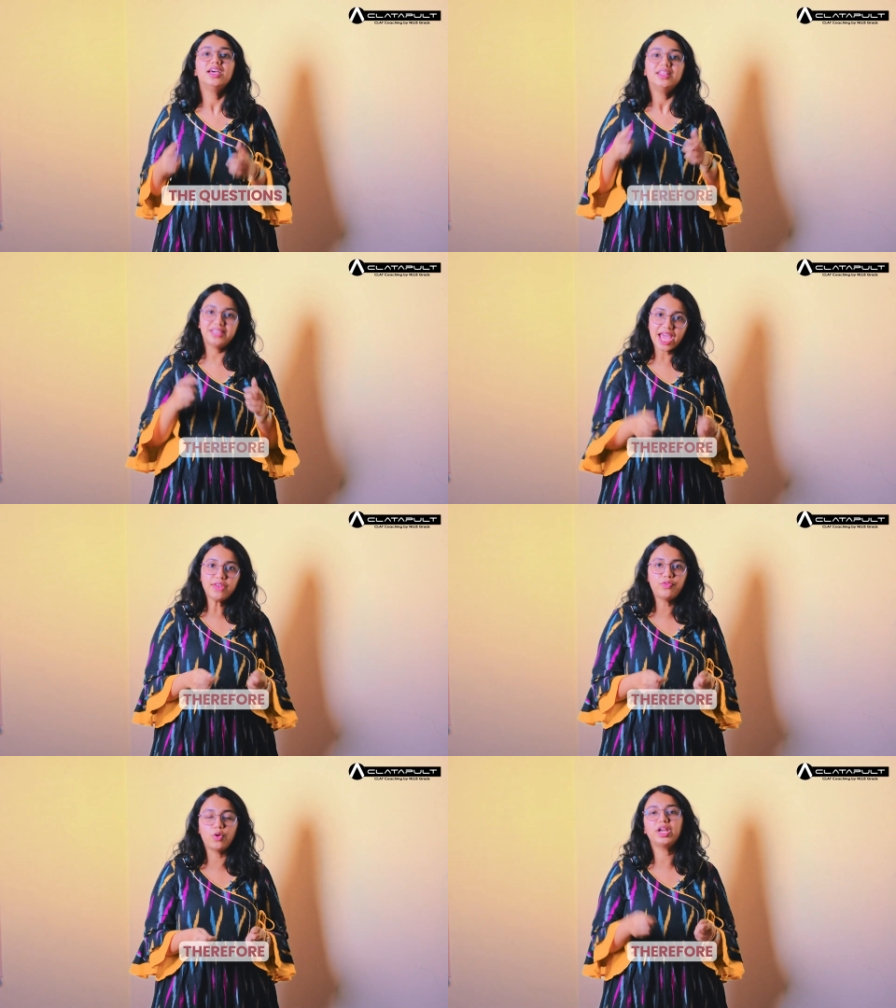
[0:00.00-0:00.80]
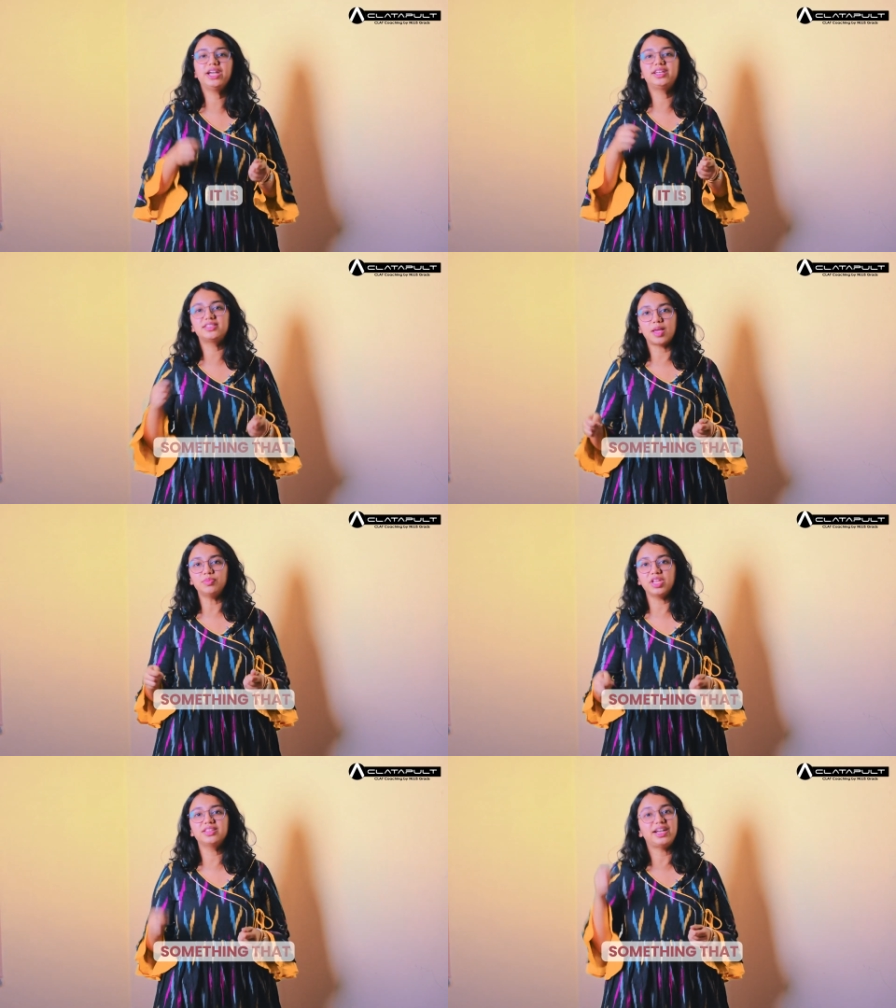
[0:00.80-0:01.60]
Therefore, it is
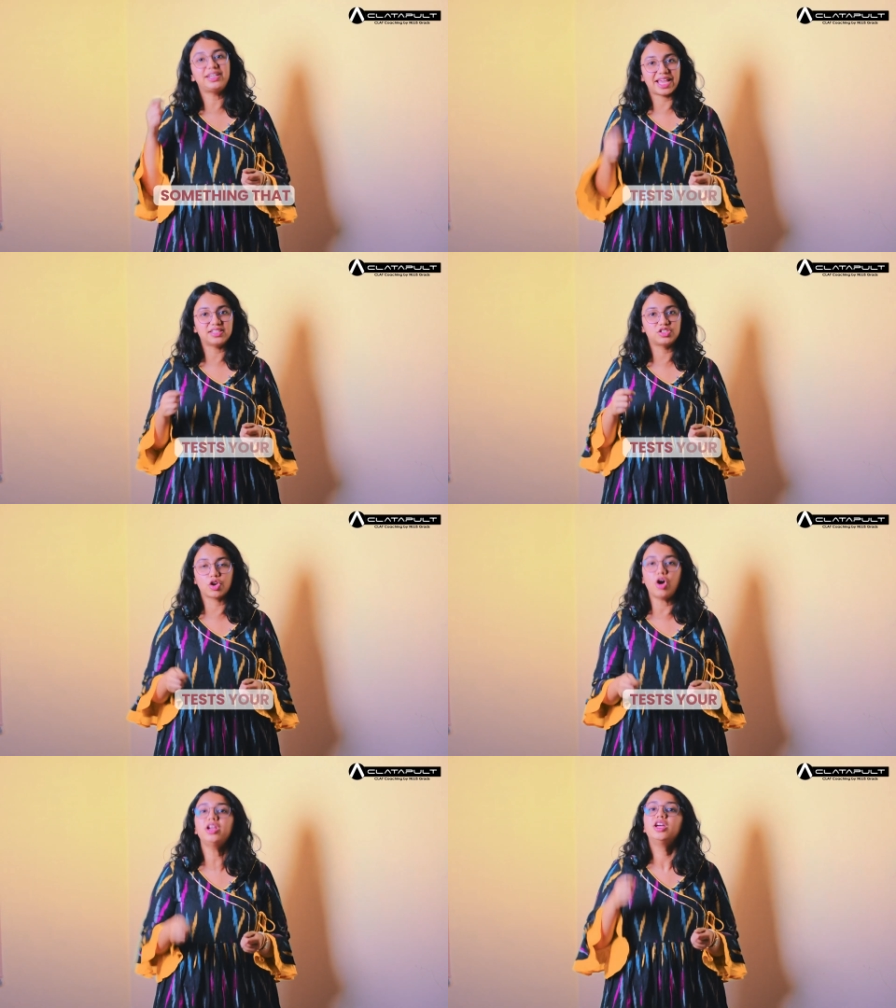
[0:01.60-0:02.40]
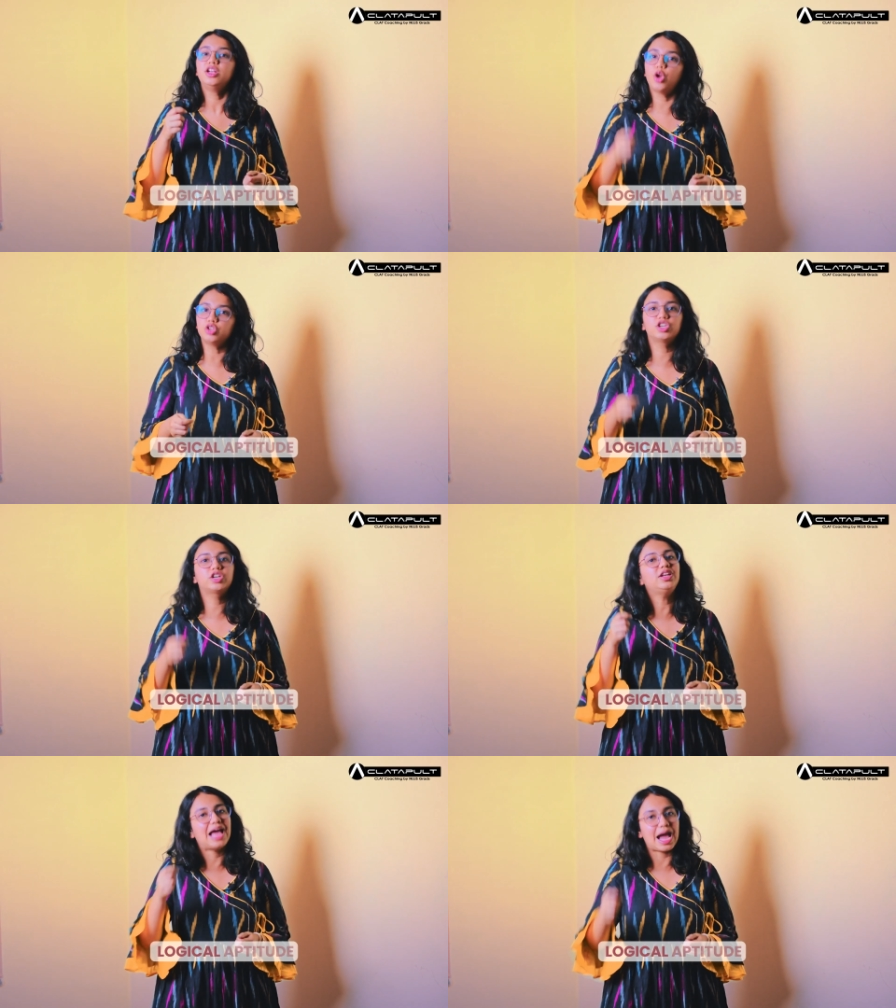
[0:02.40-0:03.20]
something that tests your
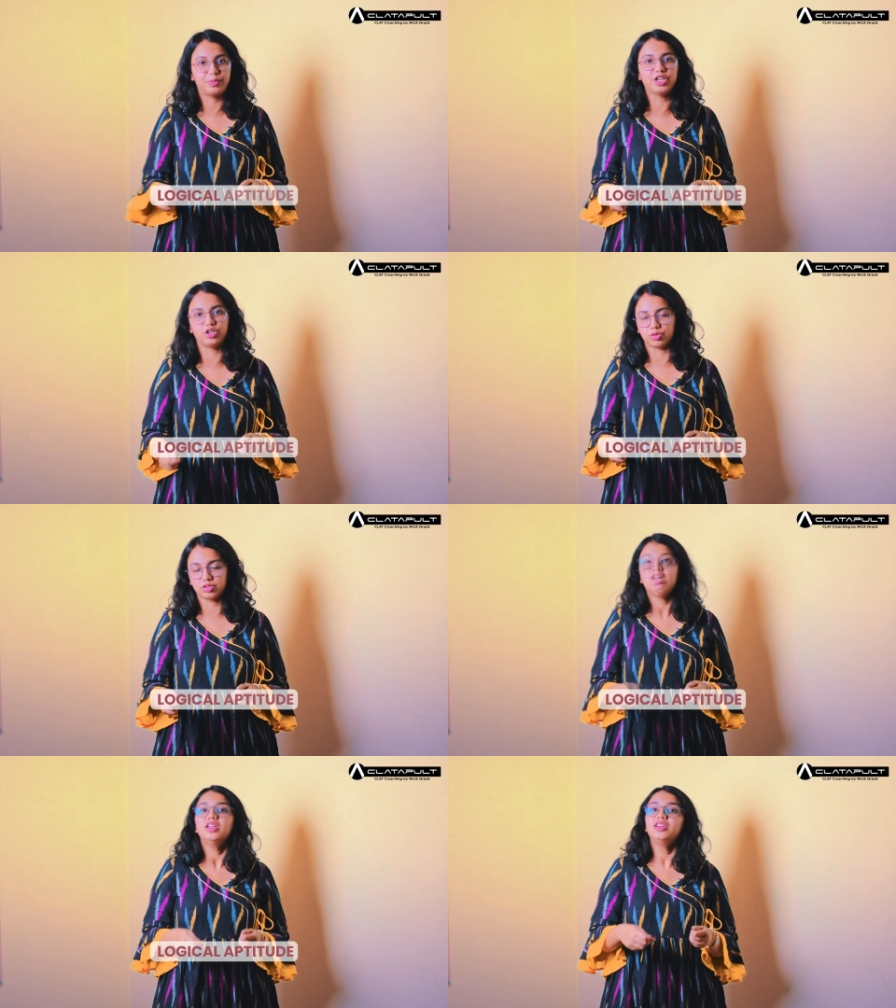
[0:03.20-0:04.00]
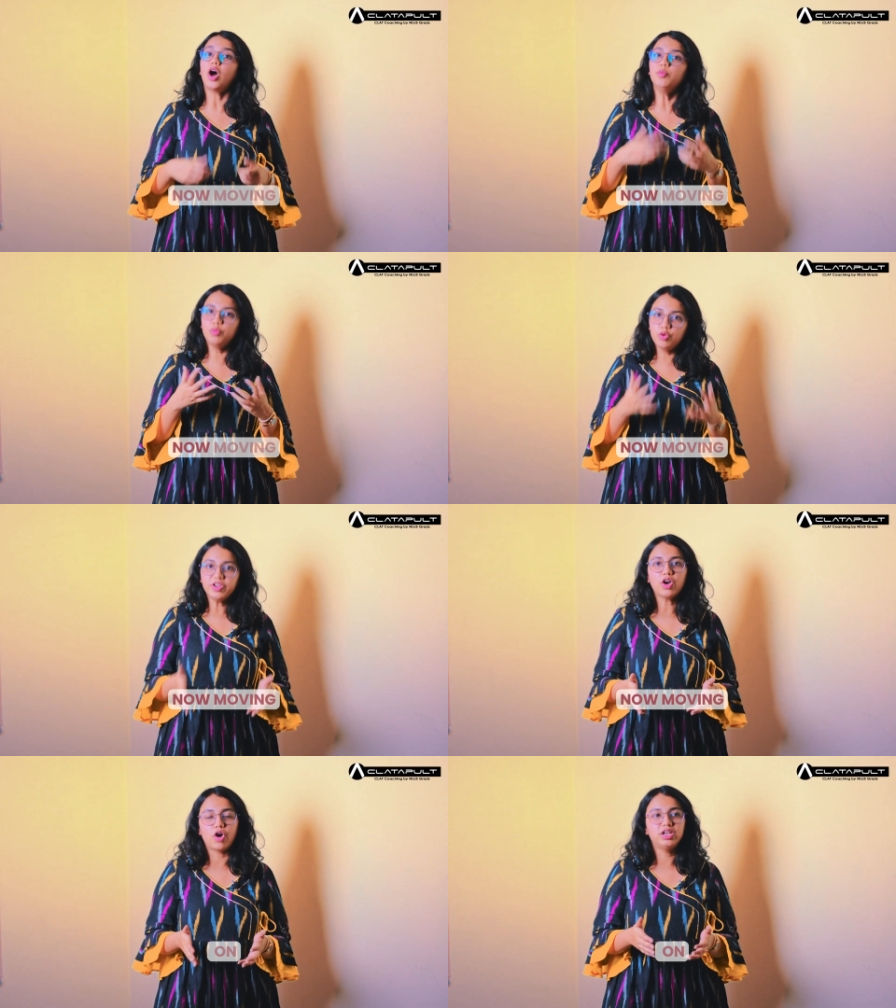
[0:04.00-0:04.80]
logical aptitude. Now,
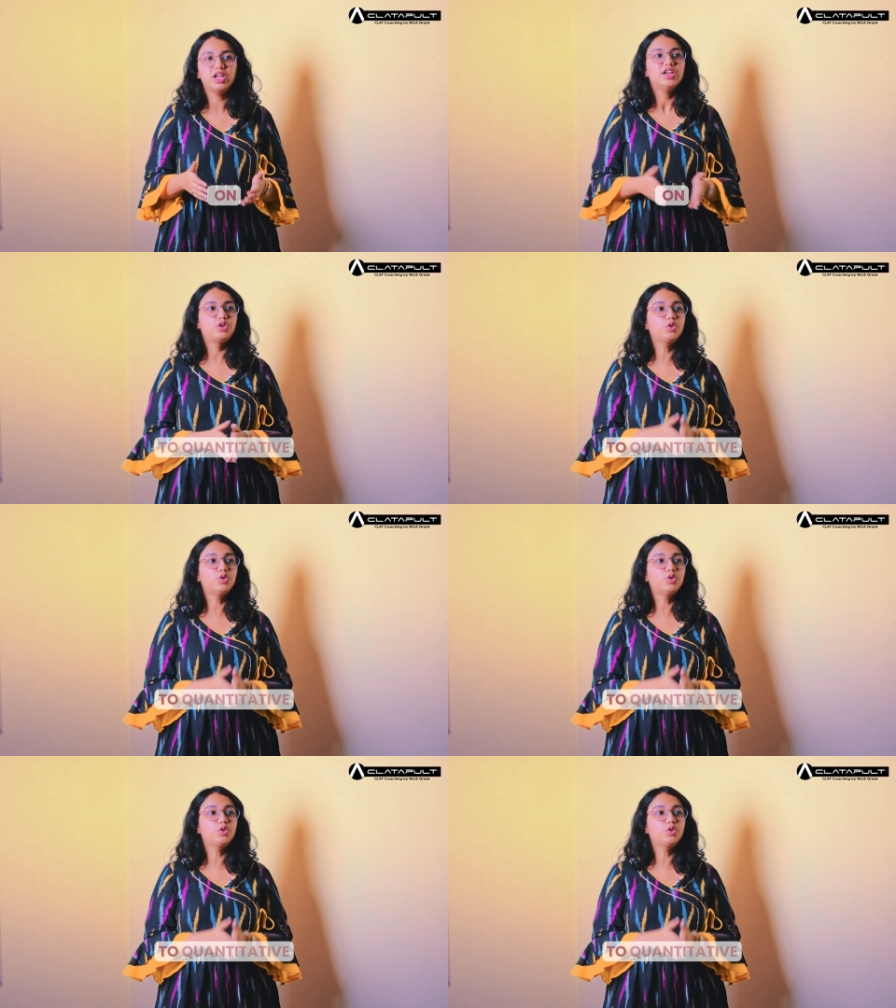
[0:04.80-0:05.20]
moving on to